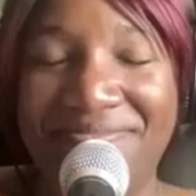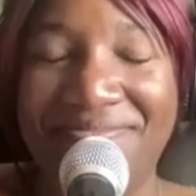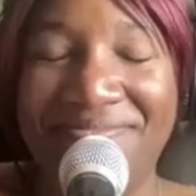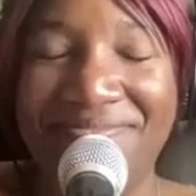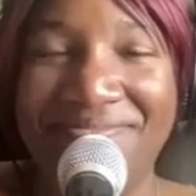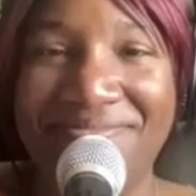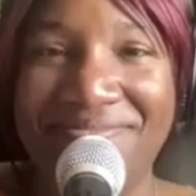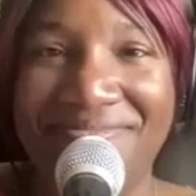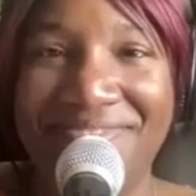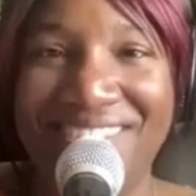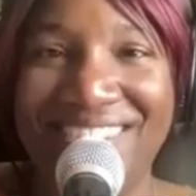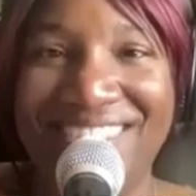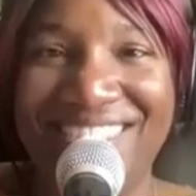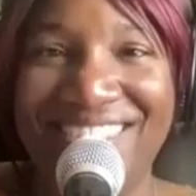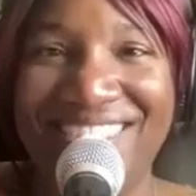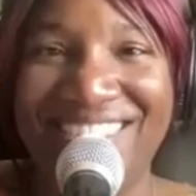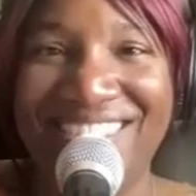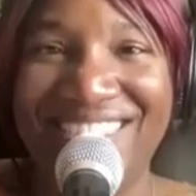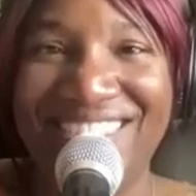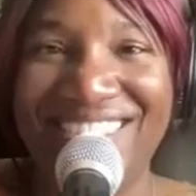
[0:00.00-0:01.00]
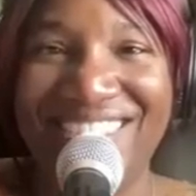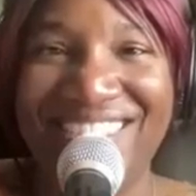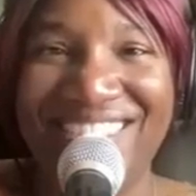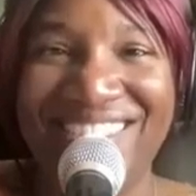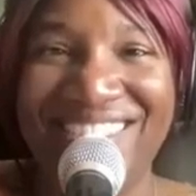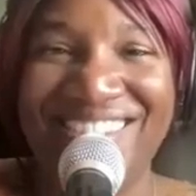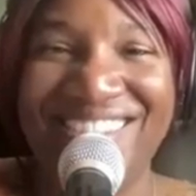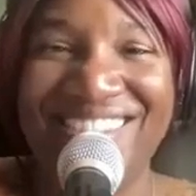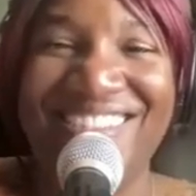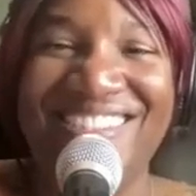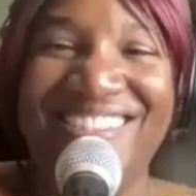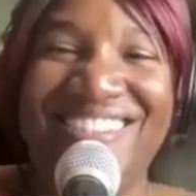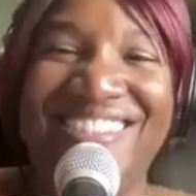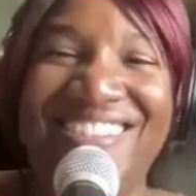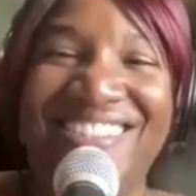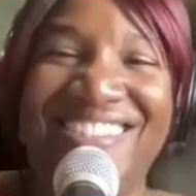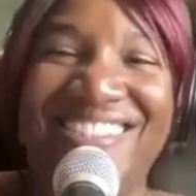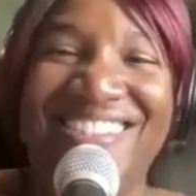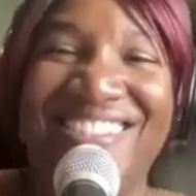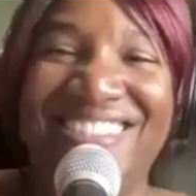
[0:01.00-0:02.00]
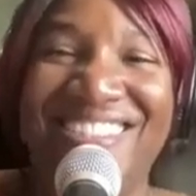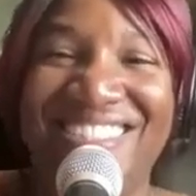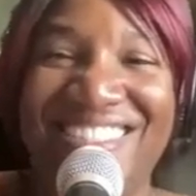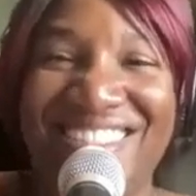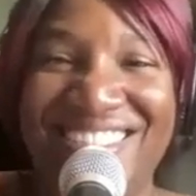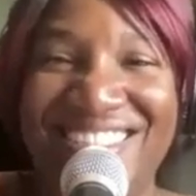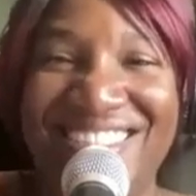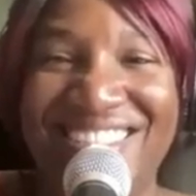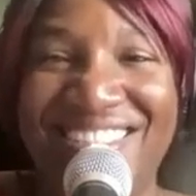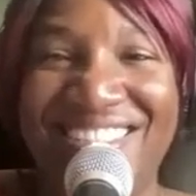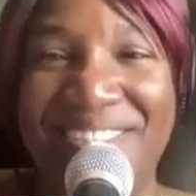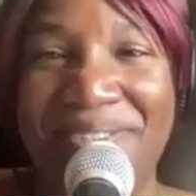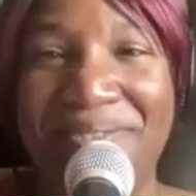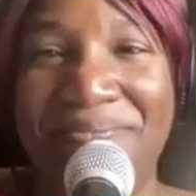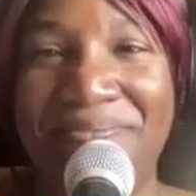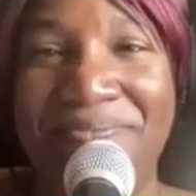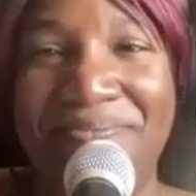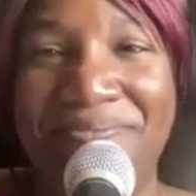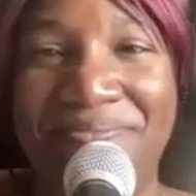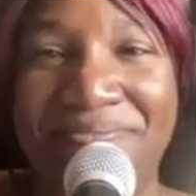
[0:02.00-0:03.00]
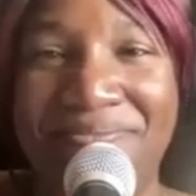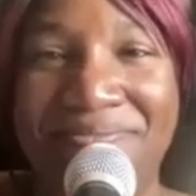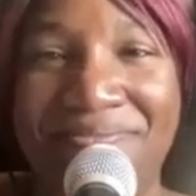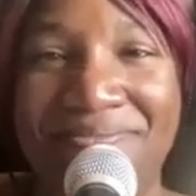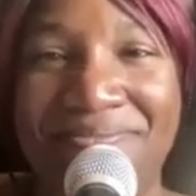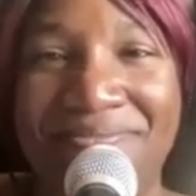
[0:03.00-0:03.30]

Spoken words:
[no speech]